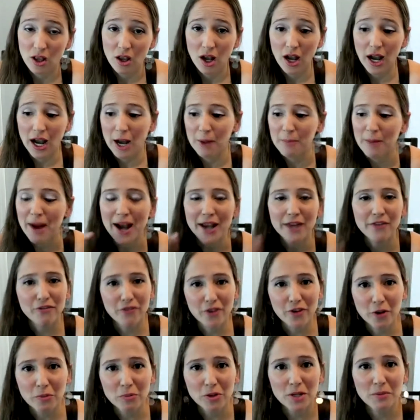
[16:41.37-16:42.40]
I
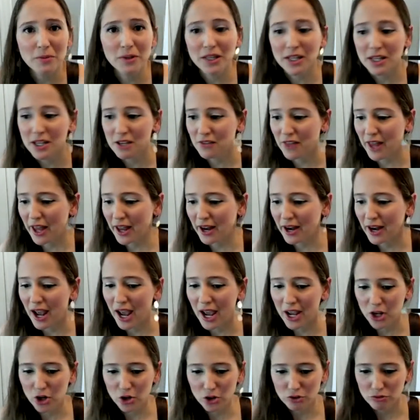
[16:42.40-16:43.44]
firmly believe that
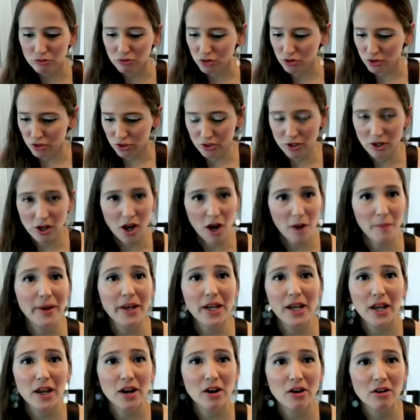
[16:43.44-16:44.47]
I could just come in
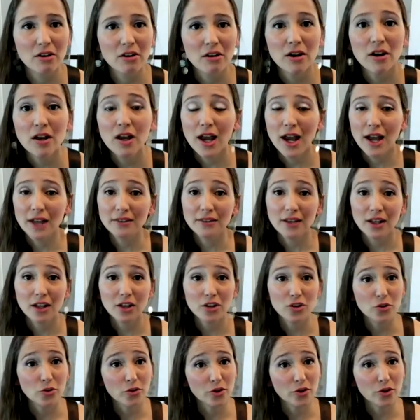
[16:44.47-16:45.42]
here and tell you,